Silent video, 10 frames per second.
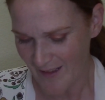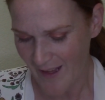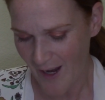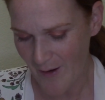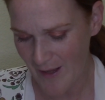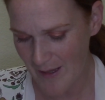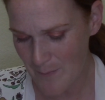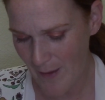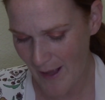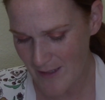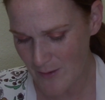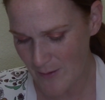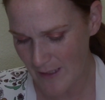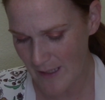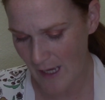All right, getting back to
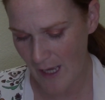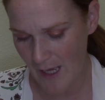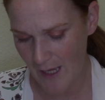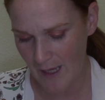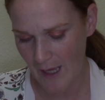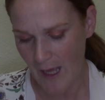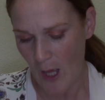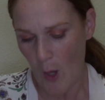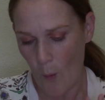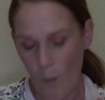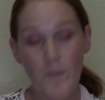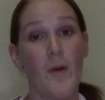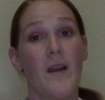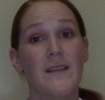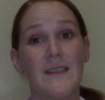it. One
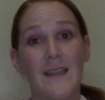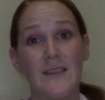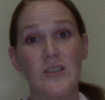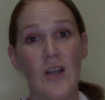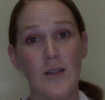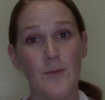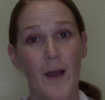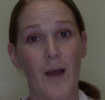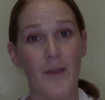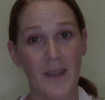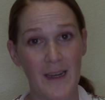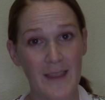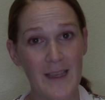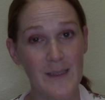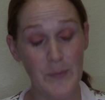product I'd like to talk about that I
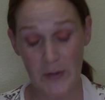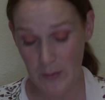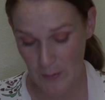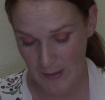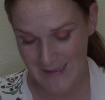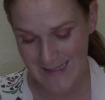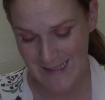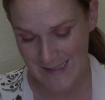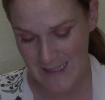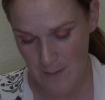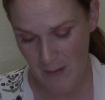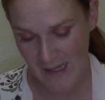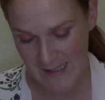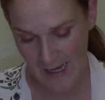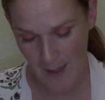think is pretty cool is this
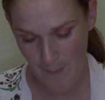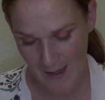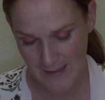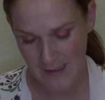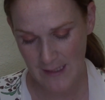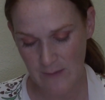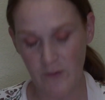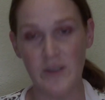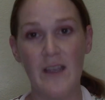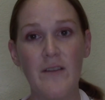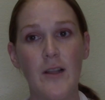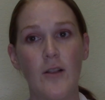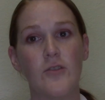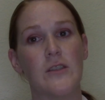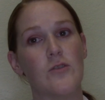Steambase eye mask. It's for
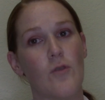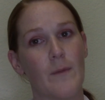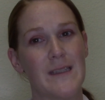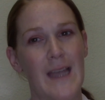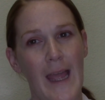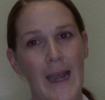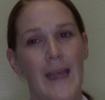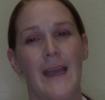$7. It's normally $10. It